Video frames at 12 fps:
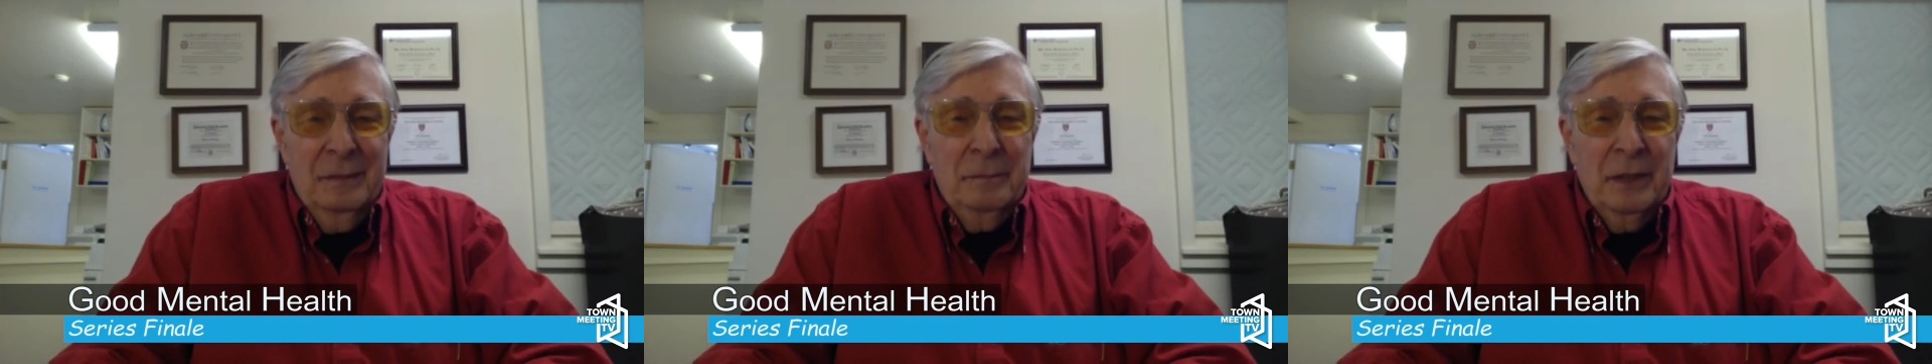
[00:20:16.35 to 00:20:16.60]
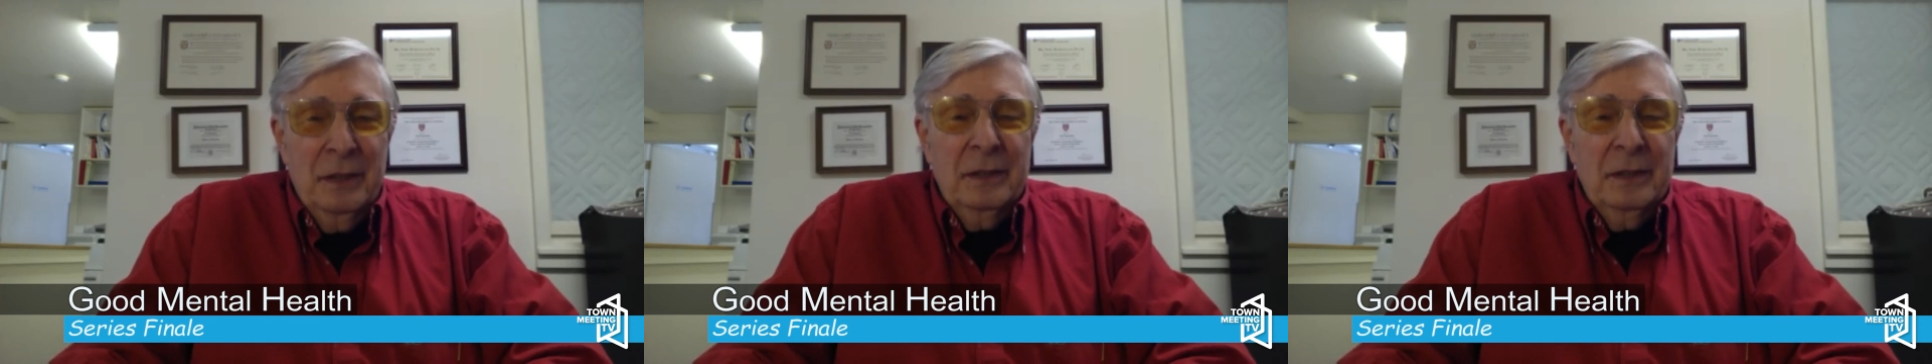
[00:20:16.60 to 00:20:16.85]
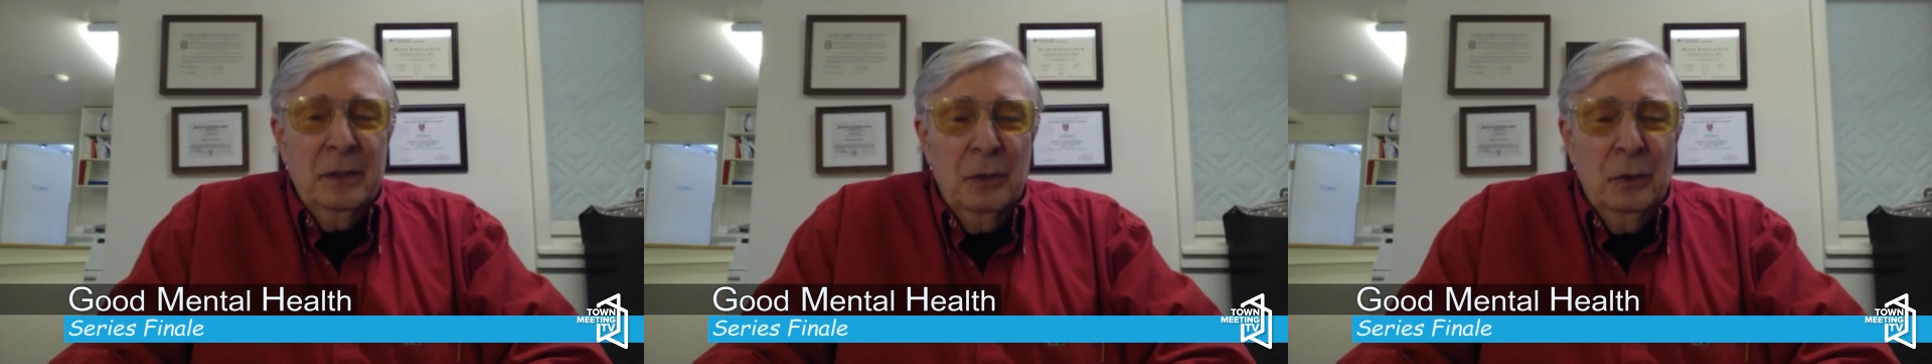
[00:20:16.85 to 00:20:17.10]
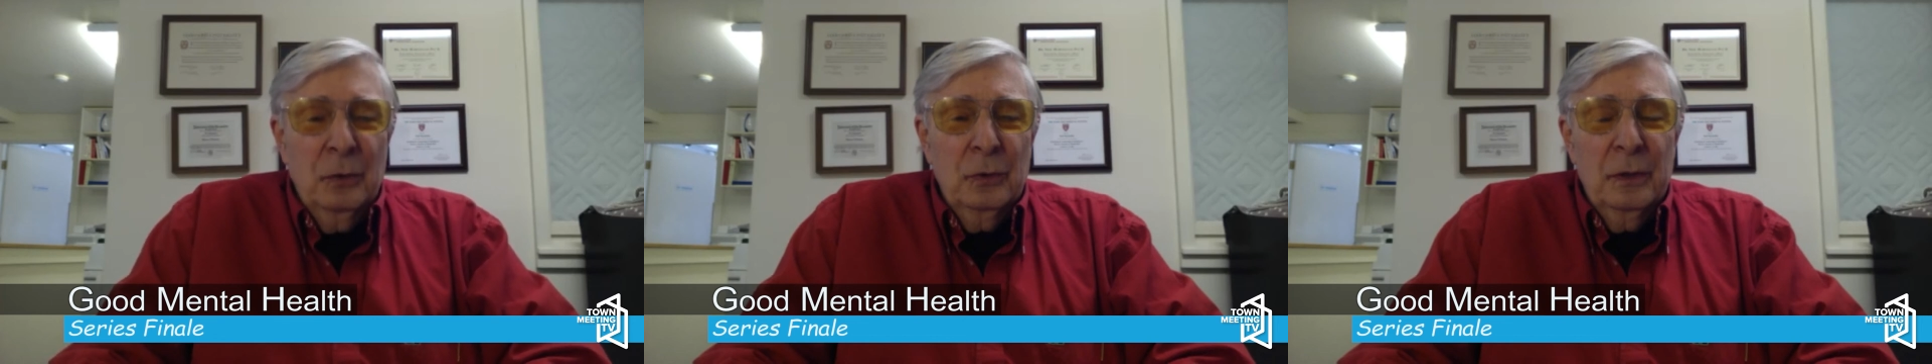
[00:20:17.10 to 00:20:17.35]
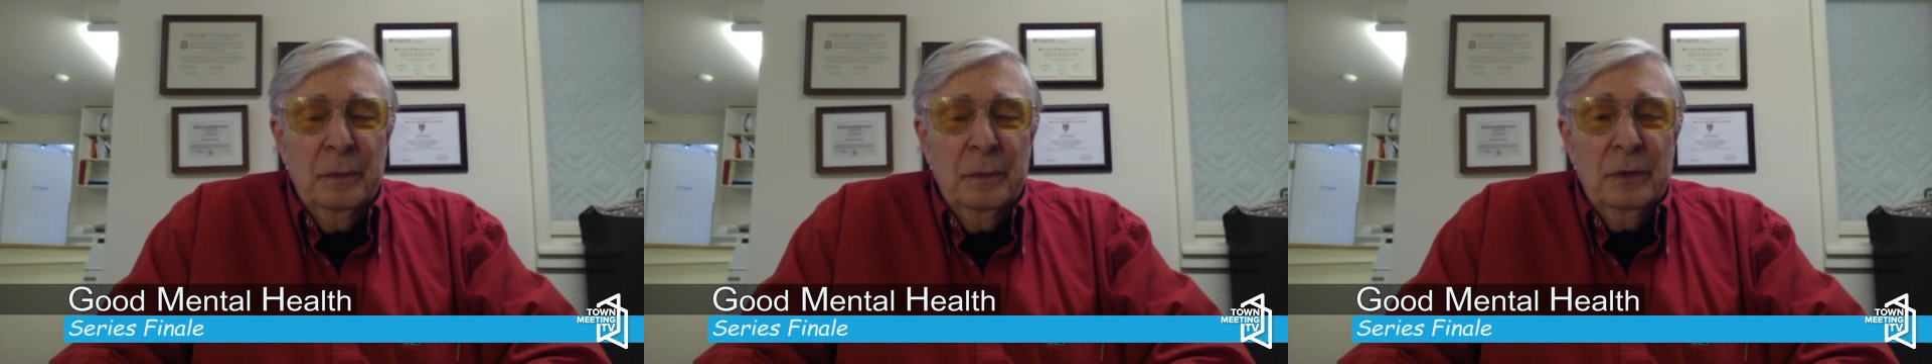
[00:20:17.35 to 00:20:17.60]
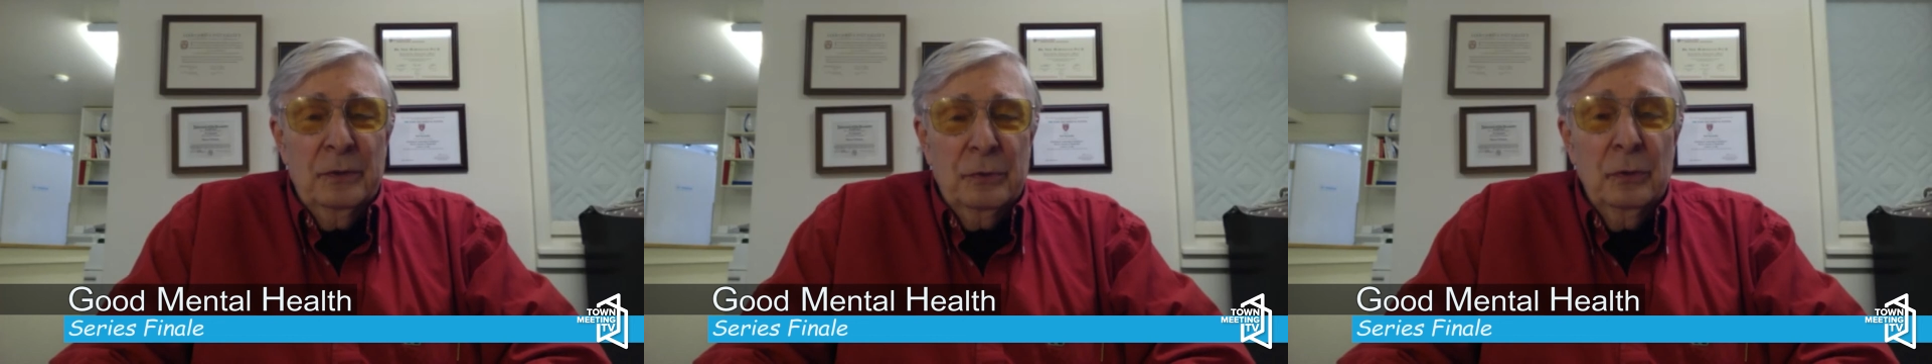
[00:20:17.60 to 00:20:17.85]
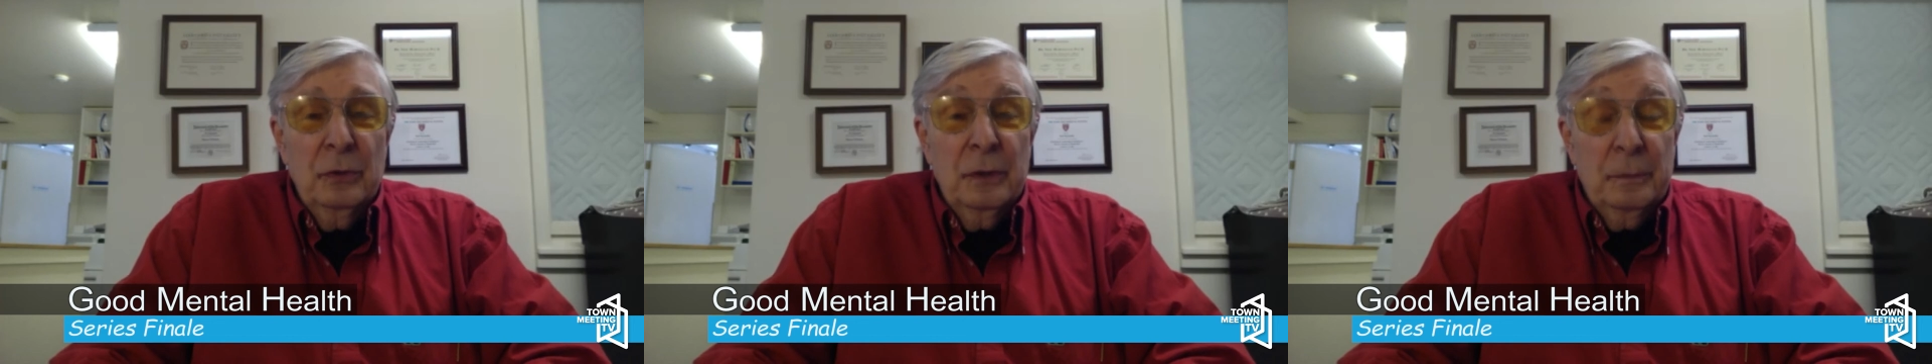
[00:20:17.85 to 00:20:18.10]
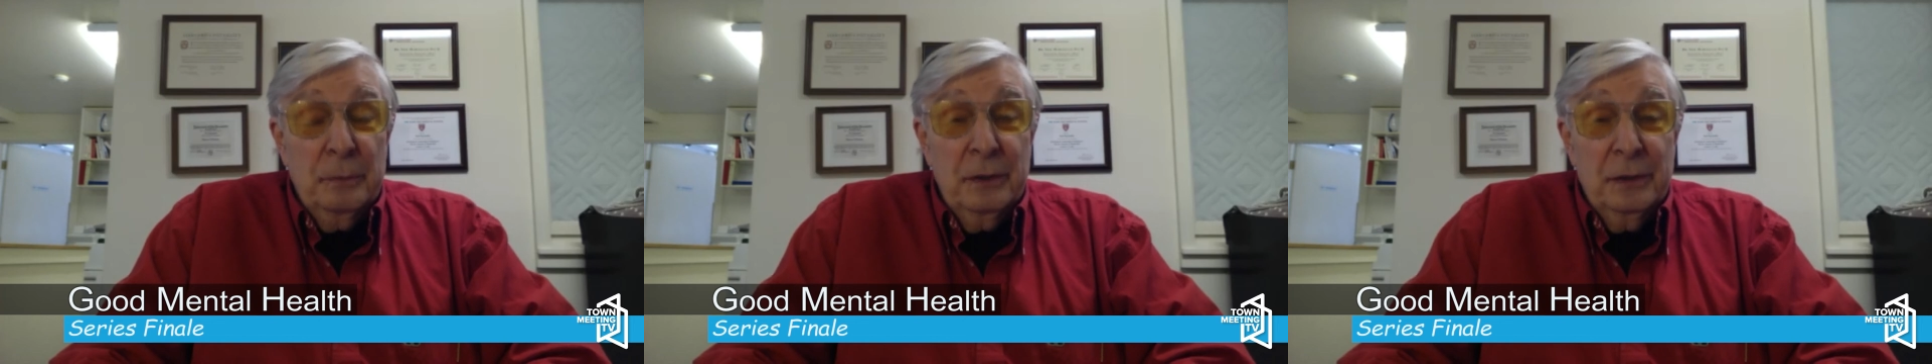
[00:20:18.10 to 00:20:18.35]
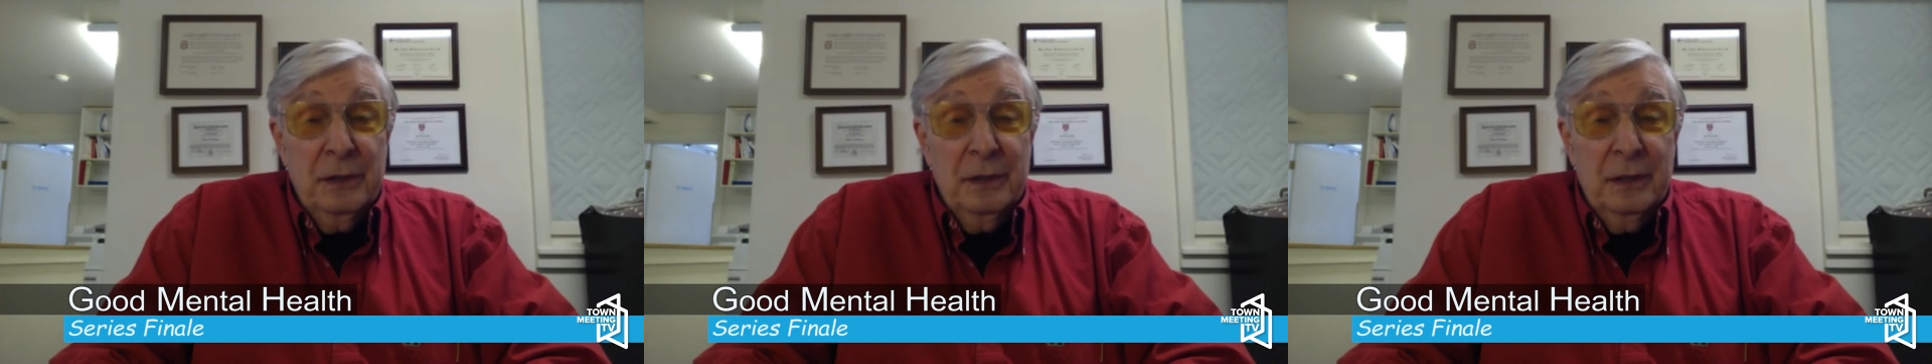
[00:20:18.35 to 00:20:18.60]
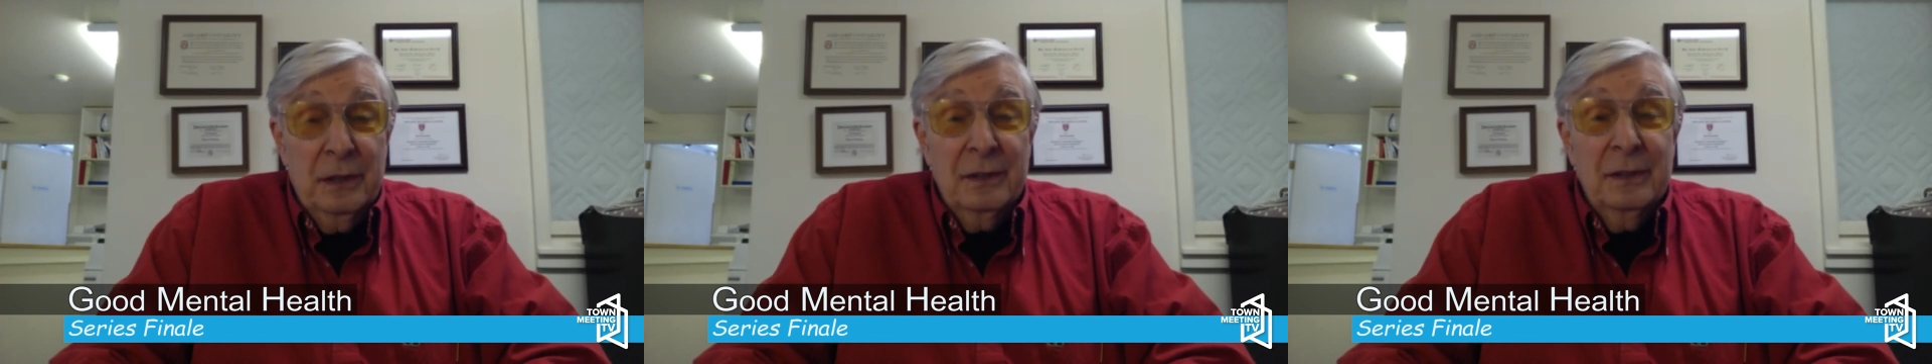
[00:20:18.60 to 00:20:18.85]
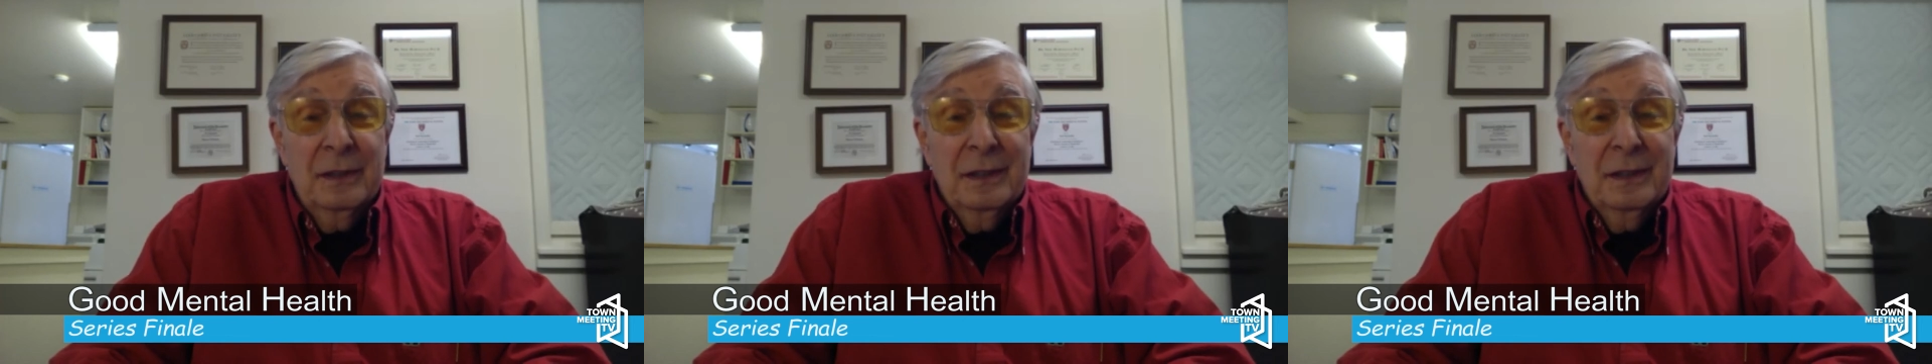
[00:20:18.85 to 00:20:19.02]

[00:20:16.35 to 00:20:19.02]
but it can only be truly appreciated